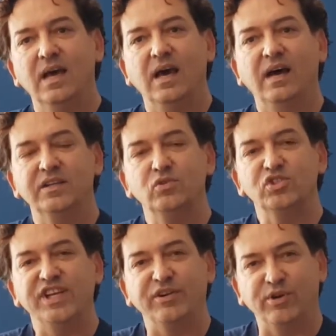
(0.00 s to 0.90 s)
Hard to
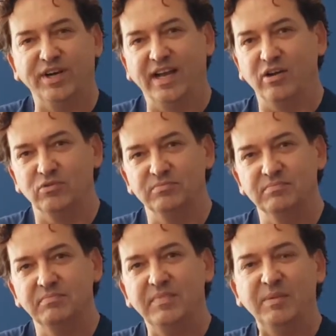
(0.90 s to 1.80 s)
say right now.
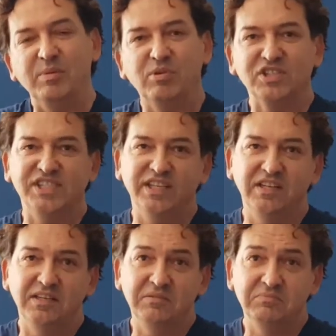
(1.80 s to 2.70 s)
Maybe
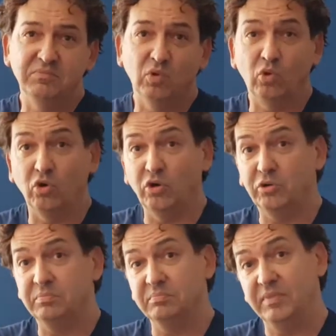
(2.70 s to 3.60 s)
Brazil
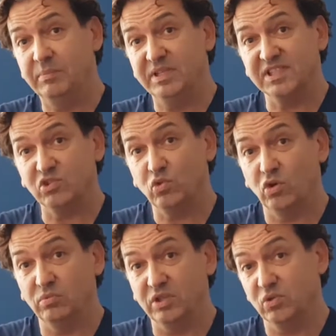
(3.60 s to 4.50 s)
or maybe
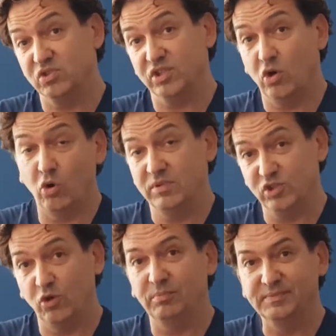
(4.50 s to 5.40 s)
Sassuolo, because home is
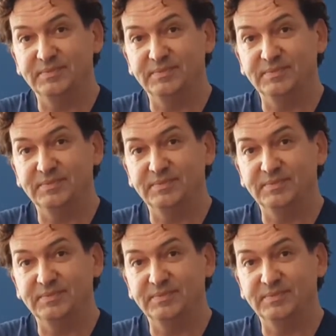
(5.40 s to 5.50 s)
home.